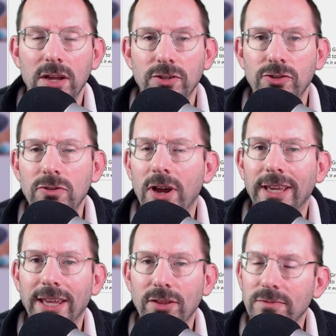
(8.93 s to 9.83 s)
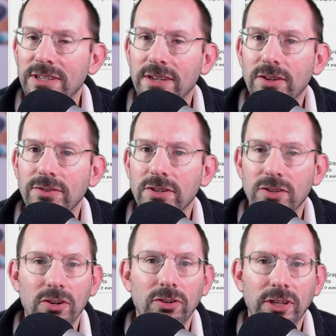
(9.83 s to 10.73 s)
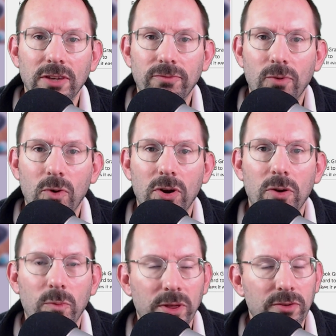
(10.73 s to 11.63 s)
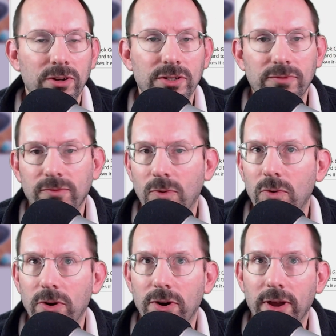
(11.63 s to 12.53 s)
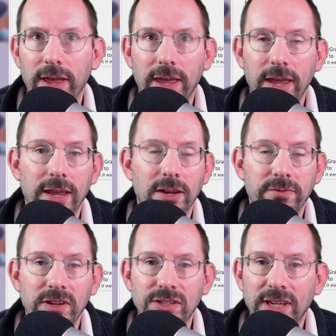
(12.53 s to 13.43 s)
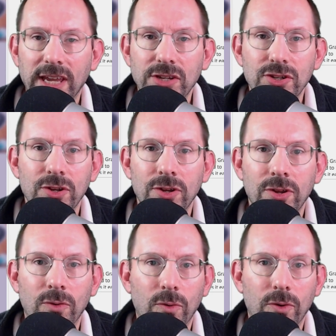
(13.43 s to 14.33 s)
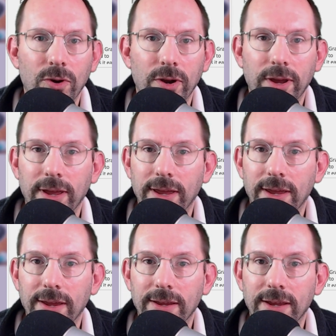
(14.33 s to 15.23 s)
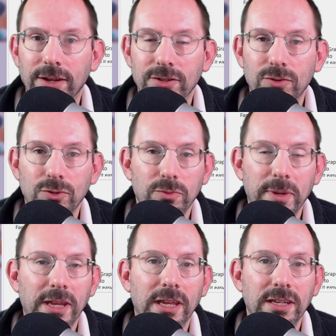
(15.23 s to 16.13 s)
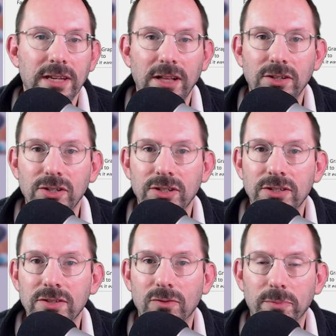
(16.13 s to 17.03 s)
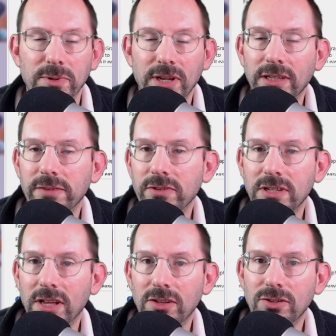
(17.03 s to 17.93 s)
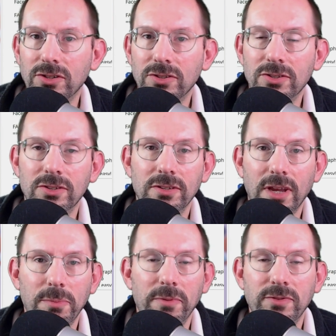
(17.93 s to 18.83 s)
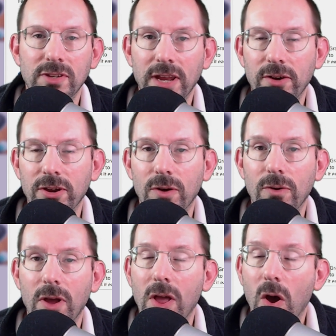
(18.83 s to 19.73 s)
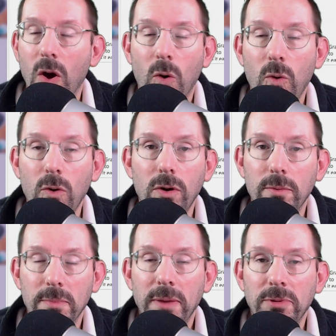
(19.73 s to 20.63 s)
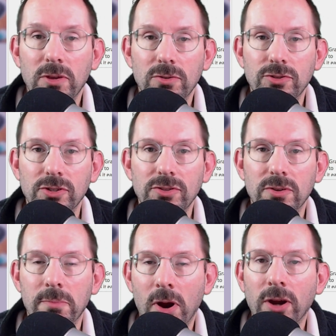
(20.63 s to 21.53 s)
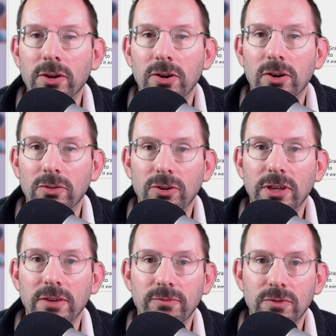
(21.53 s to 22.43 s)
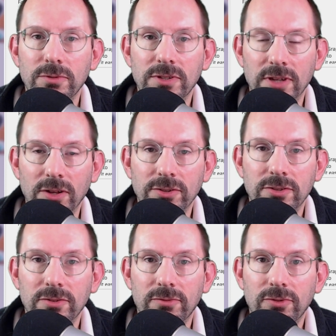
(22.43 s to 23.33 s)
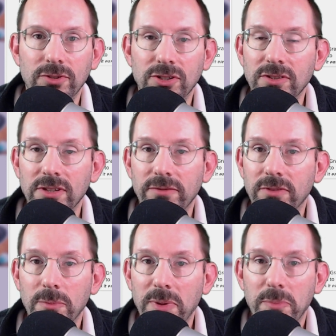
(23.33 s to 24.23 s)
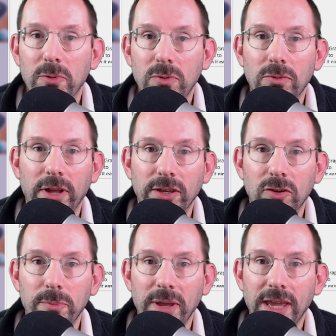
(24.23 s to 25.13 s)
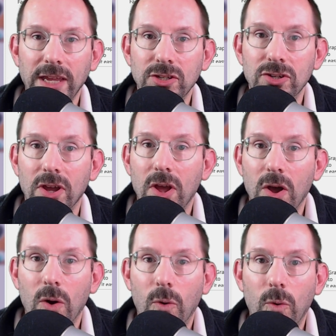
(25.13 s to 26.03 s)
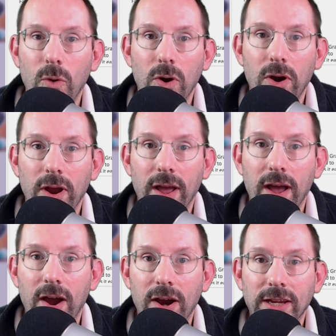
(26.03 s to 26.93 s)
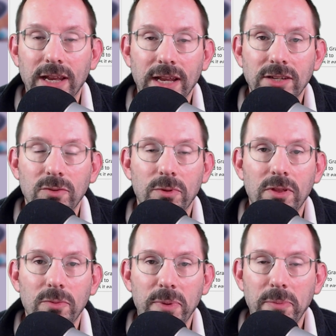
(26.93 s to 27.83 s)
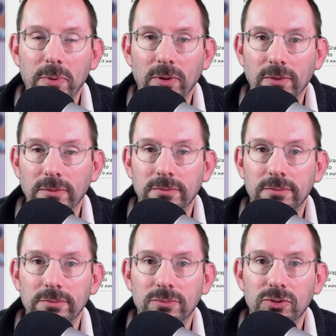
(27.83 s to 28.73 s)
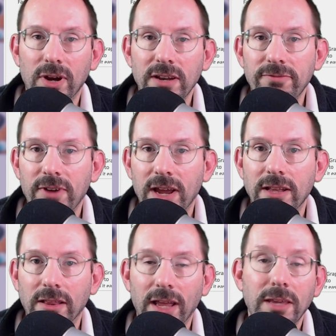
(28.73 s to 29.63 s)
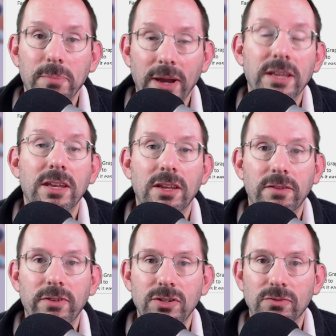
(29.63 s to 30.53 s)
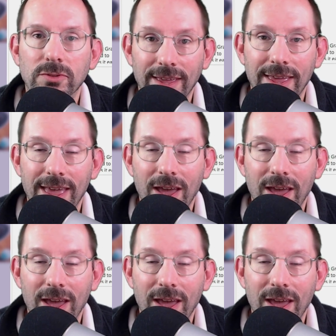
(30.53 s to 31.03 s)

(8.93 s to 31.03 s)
Do you not get the results that you're looking for, whether it's for a, an investigation or a, a social media intelligence or protective intelligence type of scenario? Or maybe you're just a marketer looking for results for just even the people who like your page or are connected with other people trying to find like minded individuals.